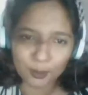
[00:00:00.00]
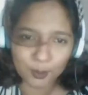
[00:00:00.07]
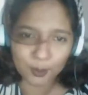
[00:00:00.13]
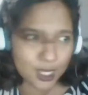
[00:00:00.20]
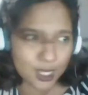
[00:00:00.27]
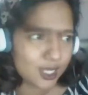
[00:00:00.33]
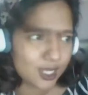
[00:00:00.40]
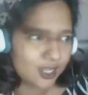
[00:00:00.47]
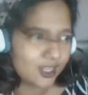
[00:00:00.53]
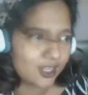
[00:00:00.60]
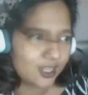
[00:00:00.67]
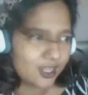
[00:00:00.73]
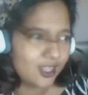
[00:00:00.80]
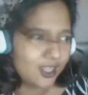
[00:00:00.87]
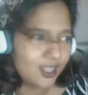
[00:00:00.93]
person.
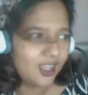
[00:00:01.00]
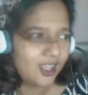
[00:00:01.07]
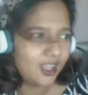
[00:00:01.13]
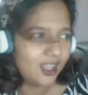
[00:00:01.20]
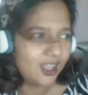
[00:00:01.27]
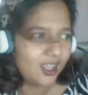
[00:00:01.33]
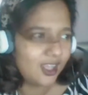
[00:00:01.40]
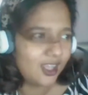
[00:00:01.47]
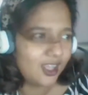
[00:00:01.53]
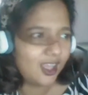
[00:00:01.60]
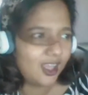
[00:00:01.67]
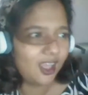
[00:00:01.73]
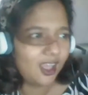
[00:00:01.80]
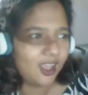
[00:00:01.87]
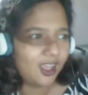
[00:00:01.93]

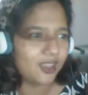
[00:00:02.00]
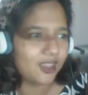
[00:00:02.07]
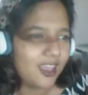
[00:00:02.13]
Okay,